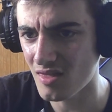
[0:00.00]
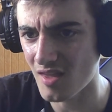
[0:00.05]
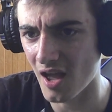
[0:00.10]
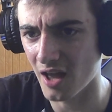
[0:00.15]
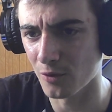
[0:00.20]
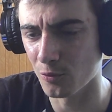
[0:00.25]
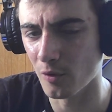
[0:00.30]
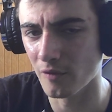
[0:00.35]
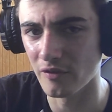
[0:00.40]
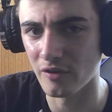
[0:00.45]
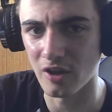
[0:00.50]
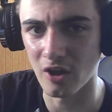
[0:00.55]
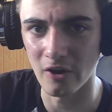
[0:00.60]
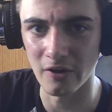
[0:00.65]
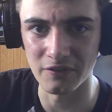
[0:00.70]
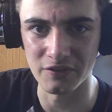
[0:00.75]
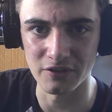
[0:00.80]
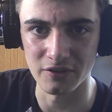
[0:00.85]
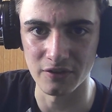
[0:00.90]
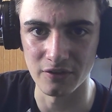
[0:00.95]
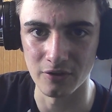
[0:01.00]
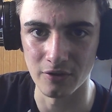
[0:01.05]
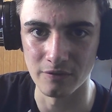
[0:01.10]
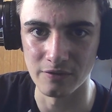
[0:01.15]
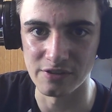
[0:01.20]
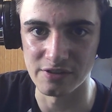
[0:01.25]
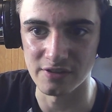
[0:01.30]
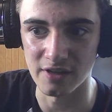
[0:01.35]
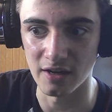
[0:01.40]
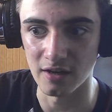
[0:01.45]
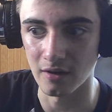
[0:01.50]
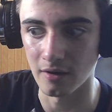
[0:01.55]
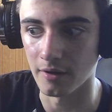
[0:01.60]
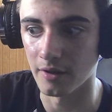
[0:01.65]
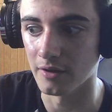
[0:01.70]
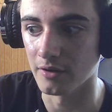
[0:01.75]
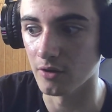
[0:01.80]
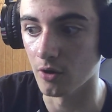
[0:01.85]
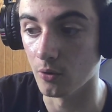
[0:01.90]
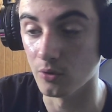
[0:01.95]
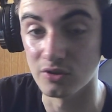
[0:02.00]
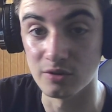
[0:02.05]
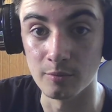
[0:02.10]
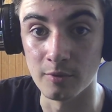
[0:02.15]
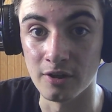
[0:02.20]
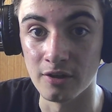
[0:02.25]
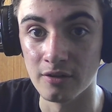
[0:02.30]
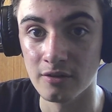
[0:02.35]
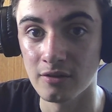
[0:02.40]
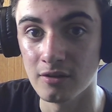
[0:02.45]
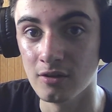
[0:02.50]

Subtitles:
with other cards that are in this deck, like Otama,